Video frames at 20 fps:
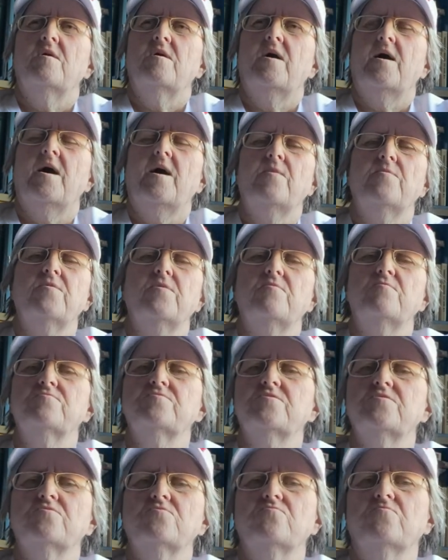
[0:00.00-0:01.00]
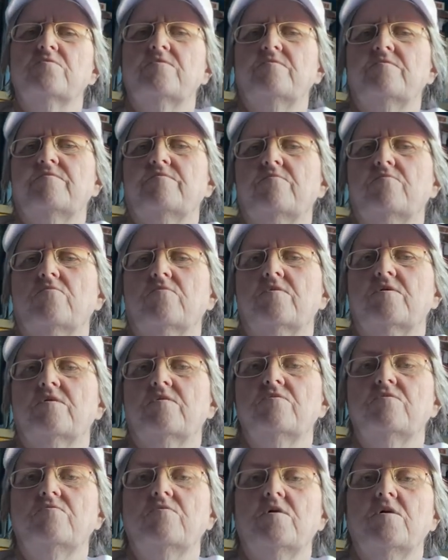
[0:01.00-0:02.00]
How do you deal with, or
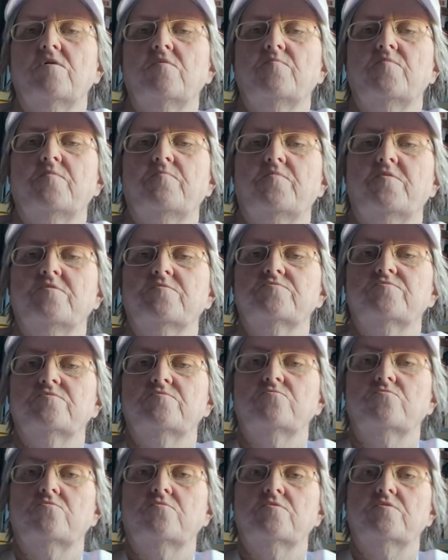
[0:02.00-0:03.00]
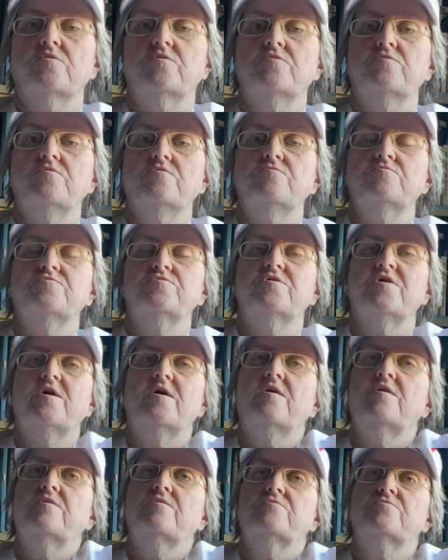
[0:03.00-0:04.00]
can you help a person, or can you
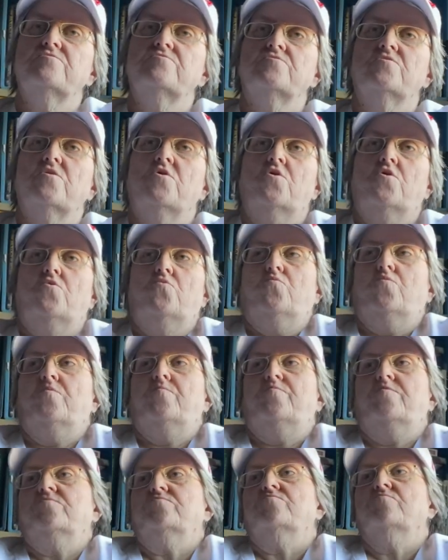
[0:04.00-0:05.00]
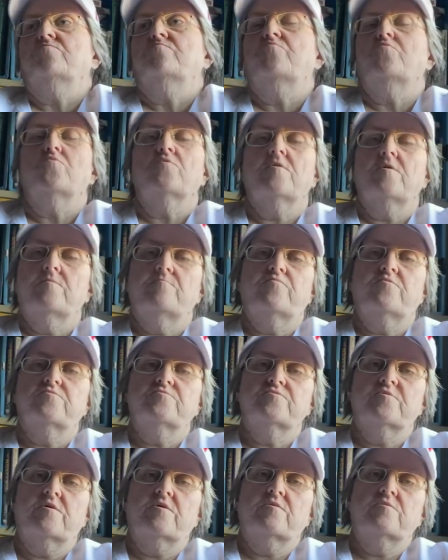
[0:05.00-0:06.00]
change where a person with borderline
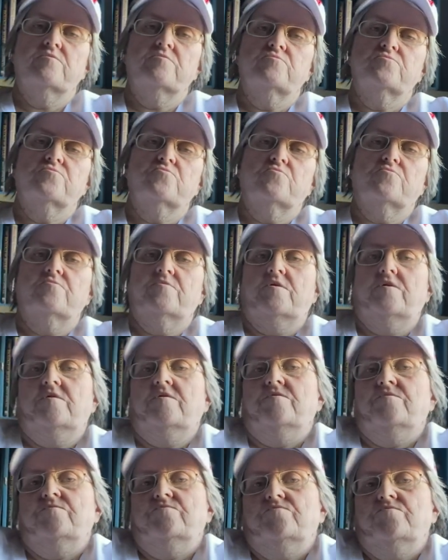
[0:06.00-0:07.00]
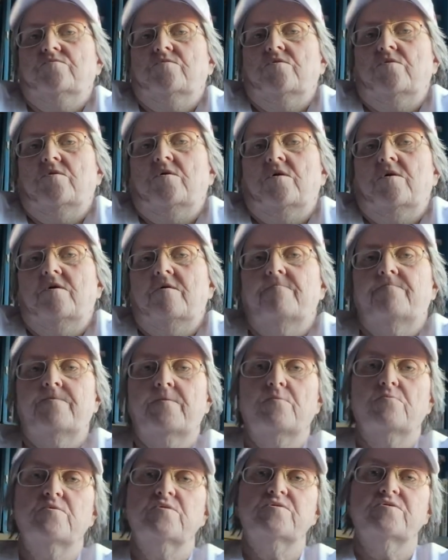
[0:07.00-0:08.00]
personality disorder is if
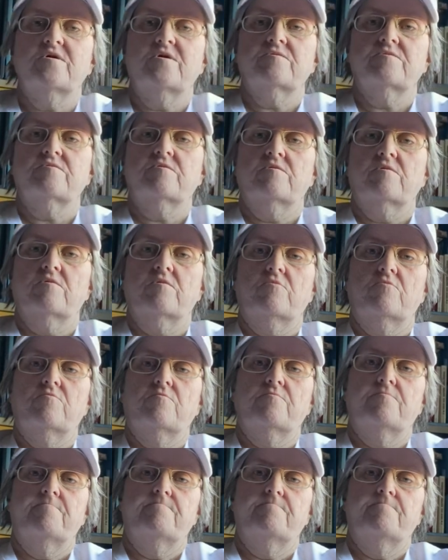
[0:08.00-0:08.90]
they're rejecting you,